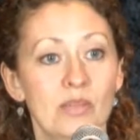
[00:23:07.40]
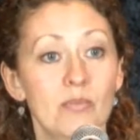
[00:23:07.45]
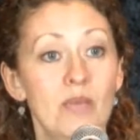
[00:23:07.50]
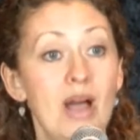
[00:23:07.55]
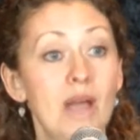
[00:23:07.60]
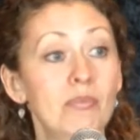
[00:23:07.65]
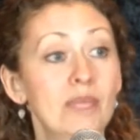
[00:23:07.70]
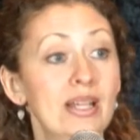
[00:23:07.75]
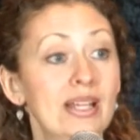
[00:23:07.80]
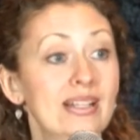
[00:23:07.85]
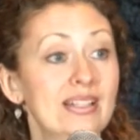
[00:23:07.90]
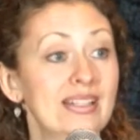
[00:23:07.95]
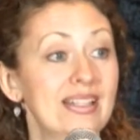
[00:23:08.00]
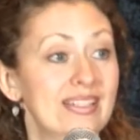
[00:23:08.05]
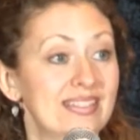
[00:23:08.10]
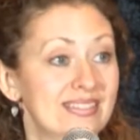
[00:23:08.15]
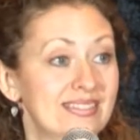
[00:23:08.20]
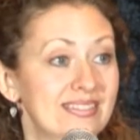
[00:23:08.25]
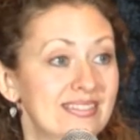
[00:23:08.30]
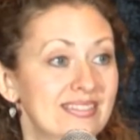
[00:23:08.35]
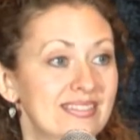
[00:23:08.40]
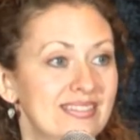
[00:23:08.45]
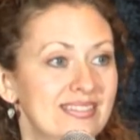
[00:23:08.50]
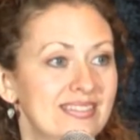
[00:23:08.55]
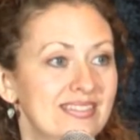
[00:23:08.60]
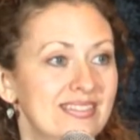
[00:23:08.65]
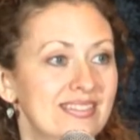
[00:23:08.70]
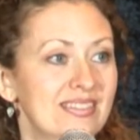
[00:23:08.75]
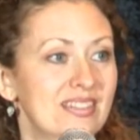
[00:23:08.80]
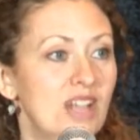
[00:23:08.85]
Publicly,
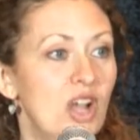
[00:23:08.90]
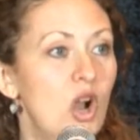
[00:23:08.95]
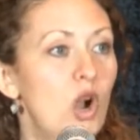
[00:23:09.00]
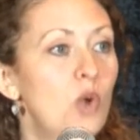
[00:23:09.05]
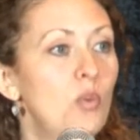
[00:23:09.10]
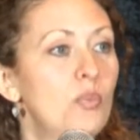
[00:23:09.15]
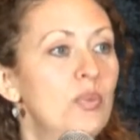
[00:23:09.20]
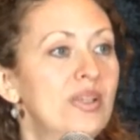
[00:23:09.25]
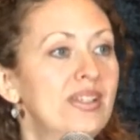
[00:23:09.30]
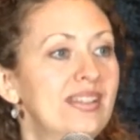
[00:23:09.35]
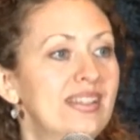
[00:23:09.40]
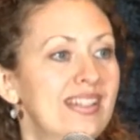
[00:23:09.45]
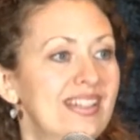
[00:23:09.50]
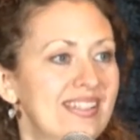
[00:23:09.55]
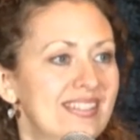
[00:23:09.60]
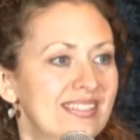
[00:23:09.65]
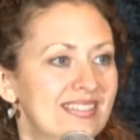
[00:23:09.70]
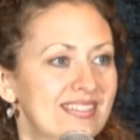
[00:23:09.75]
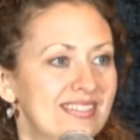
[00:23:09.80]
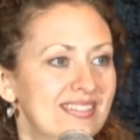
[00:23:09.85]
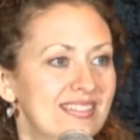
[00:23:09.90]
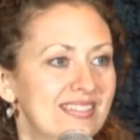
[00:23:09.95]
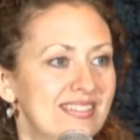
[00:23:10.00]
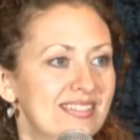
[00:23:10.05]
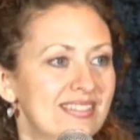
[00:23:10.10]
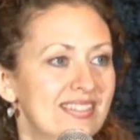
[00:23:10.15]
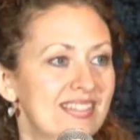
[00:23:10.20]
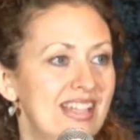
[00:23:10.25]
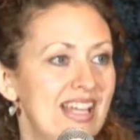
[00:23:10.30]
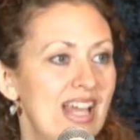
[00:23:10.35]
openly,
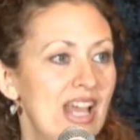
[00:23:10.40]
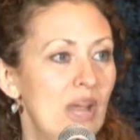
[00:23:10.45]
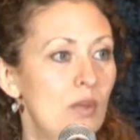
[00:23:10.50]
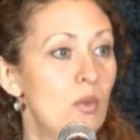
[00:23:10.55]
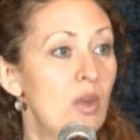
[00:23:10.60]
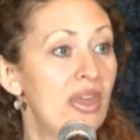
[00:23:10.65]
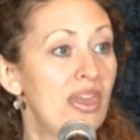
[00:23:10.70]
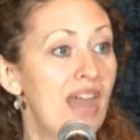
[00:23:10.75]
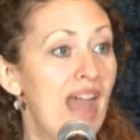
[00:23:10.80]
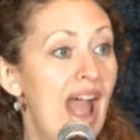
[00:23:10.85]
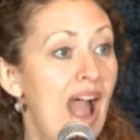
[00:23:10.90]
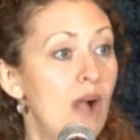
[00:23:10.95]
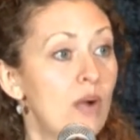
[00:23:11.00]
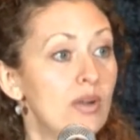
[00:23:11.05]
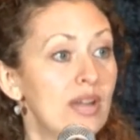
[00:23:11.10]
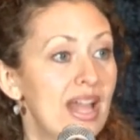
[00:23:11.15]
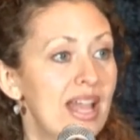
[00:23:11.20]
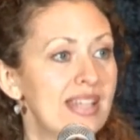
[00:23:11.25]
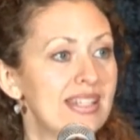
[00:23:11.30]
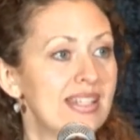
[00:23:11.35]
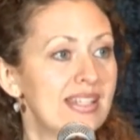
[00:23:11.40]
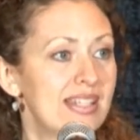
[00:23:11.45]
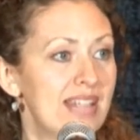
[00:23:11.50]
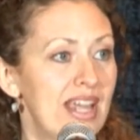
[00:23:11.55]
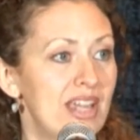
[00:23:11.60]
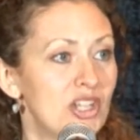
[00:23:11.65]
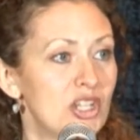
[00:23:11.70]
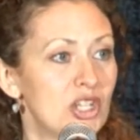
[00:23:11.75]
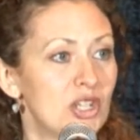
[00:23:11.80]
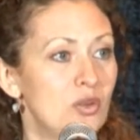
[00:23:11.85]
without
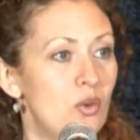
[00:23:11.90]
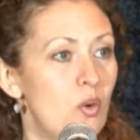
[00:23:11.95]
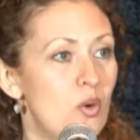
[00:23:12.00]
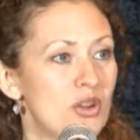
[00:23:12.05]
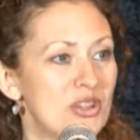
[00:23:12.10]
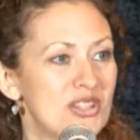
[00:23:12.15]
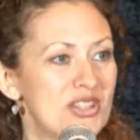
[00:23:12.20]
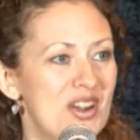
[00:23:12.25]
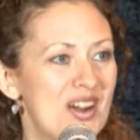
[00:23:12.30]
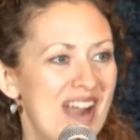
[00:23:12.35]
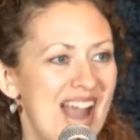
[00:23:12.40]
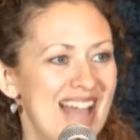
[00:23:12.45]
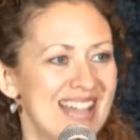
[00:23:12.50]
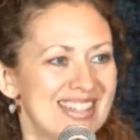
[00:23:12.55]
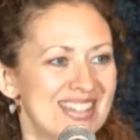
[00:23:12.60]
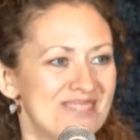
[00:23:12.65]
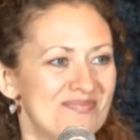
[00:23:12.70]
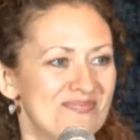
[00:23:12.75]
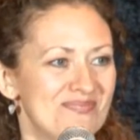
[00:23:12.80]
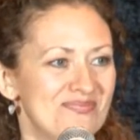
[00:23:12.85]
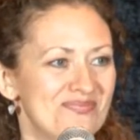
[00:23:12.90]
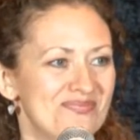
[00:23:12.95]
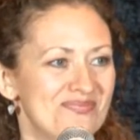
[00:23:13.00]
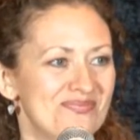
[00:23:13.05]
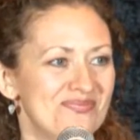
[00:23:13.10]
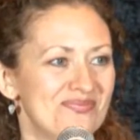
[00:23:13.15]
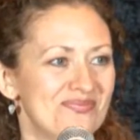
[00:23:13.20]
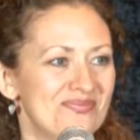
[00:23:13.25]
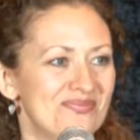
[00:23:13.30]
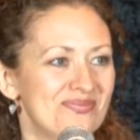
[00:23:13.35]
hesitation or sarcasm.
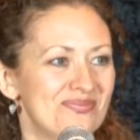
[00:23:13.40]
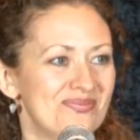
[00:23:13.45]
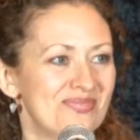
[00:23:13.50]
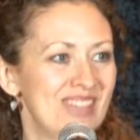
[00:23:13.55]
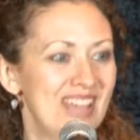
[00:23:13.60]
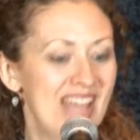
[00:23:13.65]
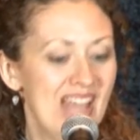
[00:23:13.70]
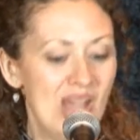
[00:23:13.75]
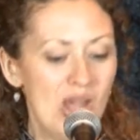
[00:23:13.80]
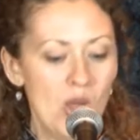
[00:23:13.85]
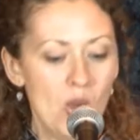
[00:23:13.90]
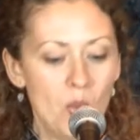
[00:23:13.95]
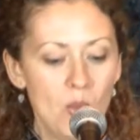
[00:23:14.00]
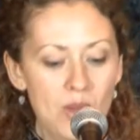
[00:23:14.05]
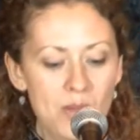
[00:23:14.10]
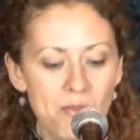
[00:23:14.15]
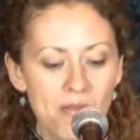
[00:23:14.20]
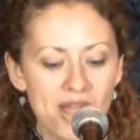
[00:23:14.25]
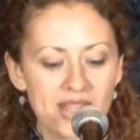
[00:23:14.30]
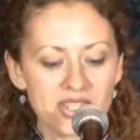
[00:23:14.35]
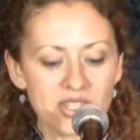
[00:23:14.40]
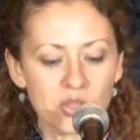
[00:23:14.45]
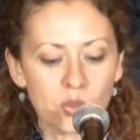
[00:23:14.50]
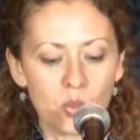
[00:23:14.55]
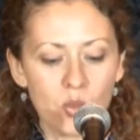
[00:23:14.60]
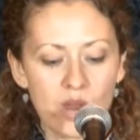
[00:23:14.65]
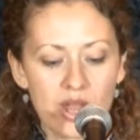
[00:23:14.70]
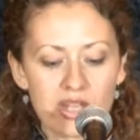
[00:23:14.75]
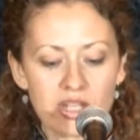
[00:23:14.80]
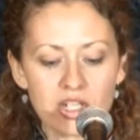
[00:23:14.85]
We must
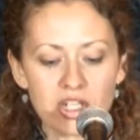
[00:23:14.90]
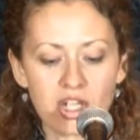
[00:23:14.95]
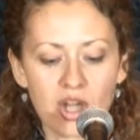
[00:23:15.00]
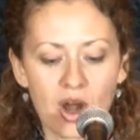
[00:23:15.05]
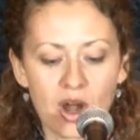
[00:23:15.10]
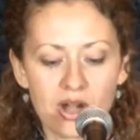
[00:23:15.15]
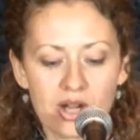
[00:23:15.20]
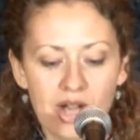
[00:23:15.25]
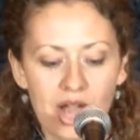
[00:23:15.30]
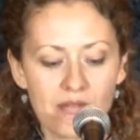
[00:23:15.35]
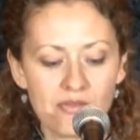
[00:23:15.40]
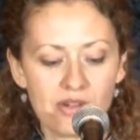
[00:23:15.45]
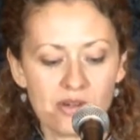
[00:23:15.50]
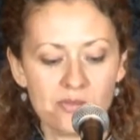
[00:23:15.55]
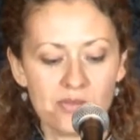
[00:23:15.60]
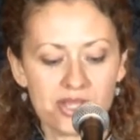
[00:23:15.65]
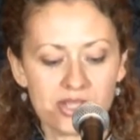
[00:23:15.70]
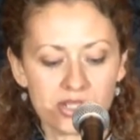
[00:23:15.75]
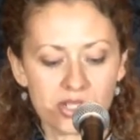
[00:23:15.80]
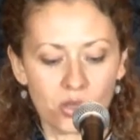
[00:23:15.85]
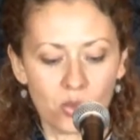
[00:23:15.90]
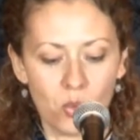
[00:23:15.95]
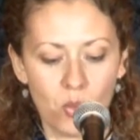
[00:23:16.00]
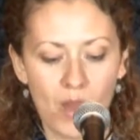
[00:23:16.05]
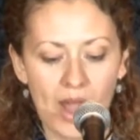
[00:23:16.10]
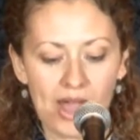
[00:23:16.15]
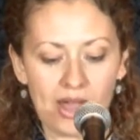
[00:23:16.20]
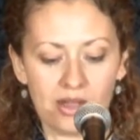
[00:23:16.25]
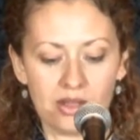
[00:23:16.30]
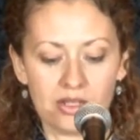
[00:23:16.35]
wish our government
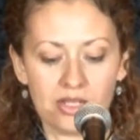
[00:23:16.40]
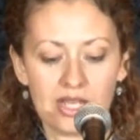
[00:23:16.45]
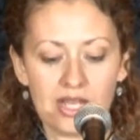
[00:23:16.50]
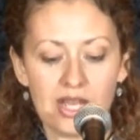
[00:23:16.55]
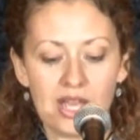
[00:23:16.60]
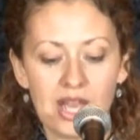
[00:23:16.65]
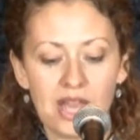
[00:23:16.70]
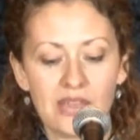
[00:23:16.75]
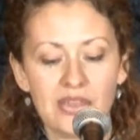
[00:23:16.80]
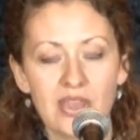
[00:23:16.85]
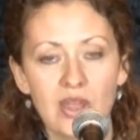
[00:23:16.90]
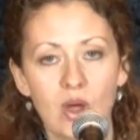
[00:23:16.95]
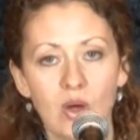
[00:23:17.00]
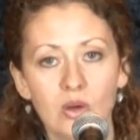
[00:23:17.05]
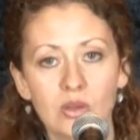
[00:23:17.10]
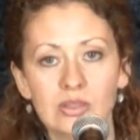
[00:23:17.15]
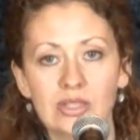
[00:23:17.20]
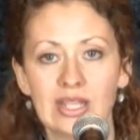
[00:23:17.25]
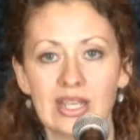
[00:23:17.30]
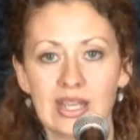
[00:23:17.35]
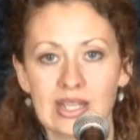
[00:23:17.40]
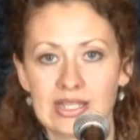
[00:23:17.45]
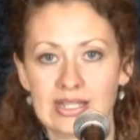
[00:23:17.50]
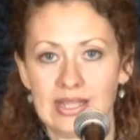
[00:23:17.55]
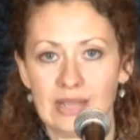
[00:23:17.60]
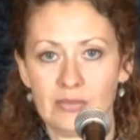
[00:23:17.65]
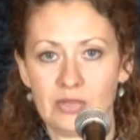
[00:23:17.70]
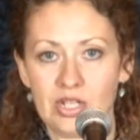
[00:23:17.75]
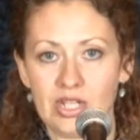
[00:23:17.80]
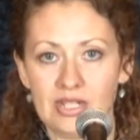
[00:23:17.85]
well. The only
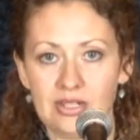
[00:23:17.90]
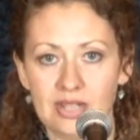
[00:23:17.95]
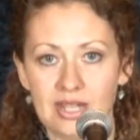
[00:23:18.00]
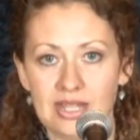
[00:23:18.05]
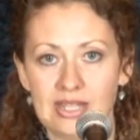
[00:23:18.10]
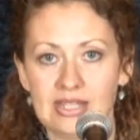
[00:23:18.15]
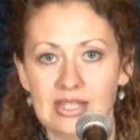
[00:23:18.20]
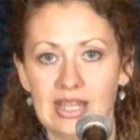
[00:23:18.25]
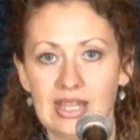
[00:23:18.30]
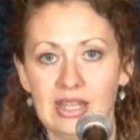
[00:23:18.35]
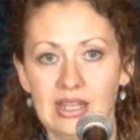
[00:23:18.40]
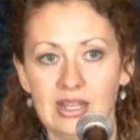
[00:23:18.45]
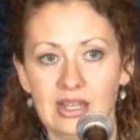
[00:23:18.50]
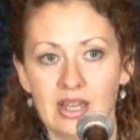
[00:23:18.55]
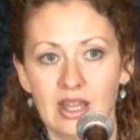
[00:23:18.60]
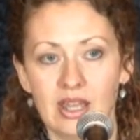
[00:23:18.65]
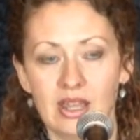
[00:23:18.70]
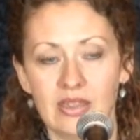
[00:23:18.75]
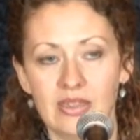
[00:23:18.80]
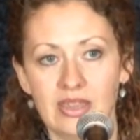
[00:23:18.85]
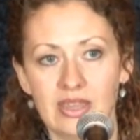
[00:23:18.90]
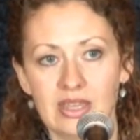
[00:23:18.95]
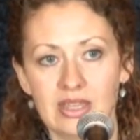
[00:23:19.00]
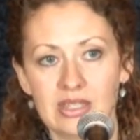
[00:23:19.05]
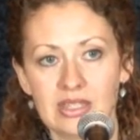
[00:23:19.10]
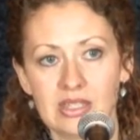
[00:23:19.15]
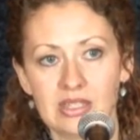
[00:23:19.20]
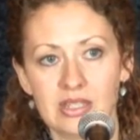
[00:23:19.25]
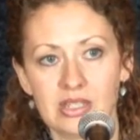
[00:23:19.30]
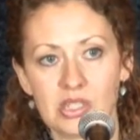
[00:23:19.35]
exception is in the
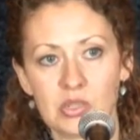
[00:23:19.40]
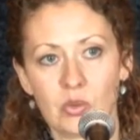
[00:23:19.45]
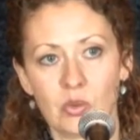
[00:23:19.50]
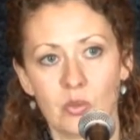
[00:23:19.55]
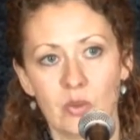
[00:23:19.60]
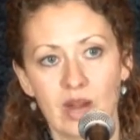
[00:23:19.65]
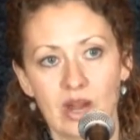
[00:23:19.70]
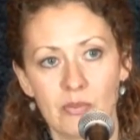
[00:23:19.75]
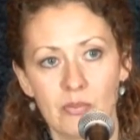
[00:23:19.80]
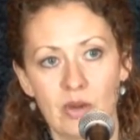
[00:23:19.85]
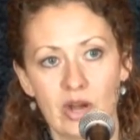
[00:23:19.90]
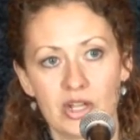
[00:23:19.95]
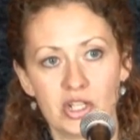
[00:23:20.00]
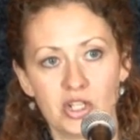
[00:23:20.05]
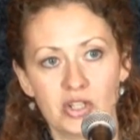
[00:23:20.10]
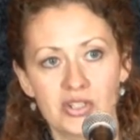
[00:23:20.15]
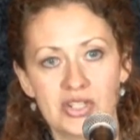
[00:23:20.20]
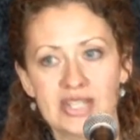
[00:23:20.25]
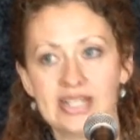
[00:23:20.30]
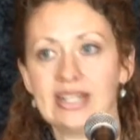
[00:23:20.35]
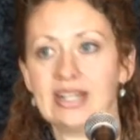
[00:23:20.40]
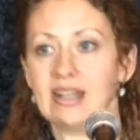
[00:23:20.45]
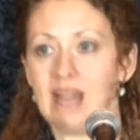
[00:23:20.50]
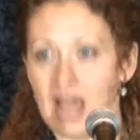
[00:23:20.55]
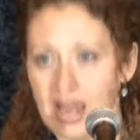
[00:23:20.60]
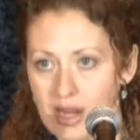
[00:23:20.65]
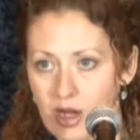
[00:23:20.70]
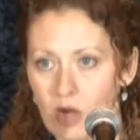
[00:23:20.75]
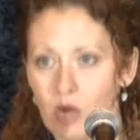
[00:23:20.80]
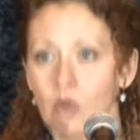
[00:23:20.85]
instance where we are pressured to
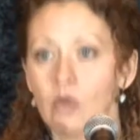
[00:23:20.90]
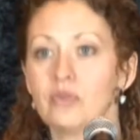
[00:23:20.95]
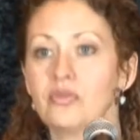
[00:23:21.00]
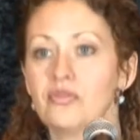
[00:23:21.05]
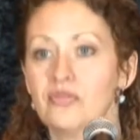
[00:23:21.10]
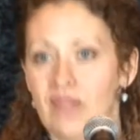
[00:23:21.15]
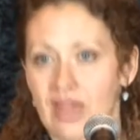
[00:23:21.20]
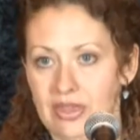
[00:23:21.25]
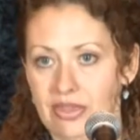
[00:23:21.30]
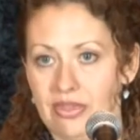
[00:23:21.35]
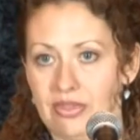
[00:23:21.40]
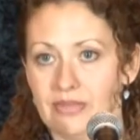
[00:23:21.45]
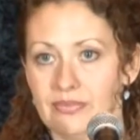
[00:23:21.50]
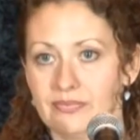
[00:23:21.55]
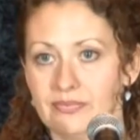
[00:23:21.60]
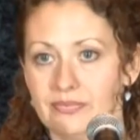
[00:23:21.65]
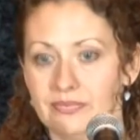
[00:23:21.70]
deny our own faith.